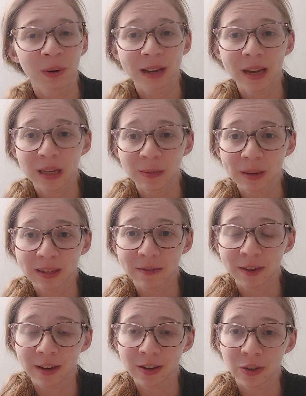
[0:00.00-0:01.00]
pretty
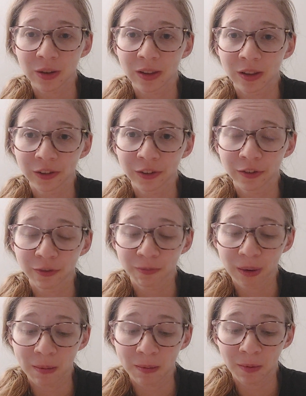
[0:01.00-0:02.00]
expensive here, so a lot of
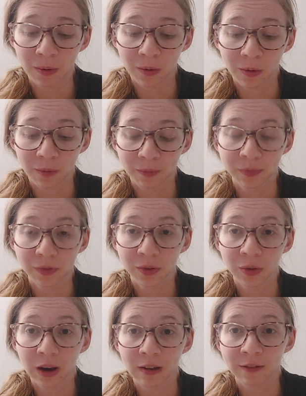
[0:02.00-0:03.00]
people
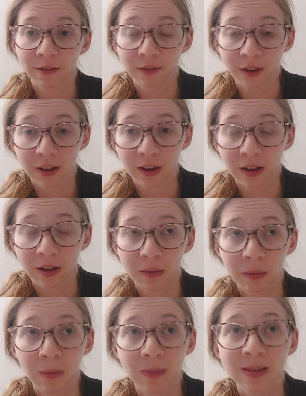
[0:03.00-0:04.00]
who have
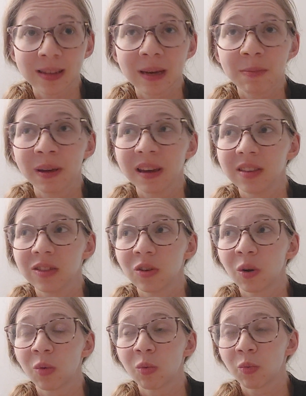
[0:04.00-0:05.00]
problems sleeping
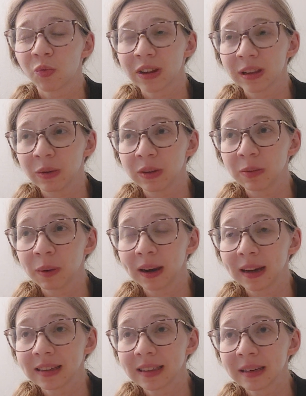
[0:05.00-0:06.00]
don't really want to buy
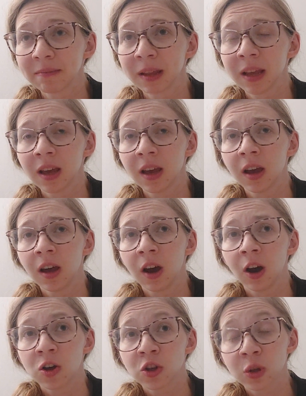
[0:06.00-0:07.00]
it.
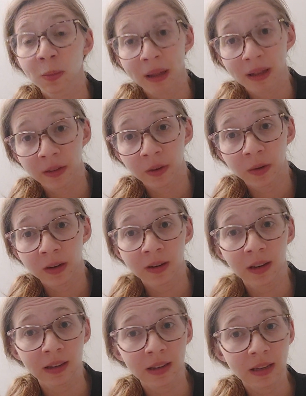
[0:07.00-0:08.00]
Also, the melatonin
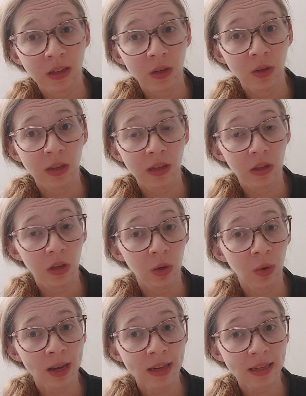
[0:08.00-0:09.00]
that is used in the
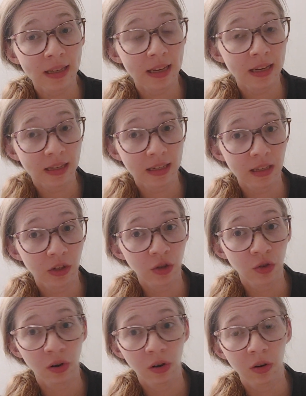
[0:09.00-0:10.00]
US is
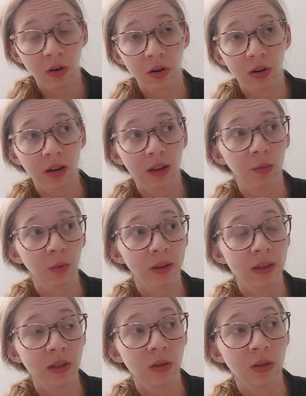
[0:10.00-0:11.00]
stronger than what
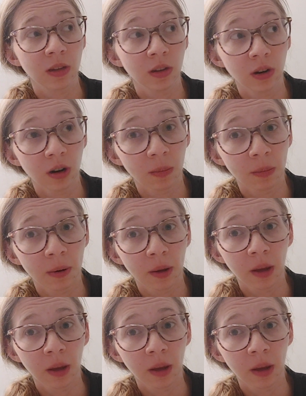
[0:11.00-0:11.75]
is used in Europe.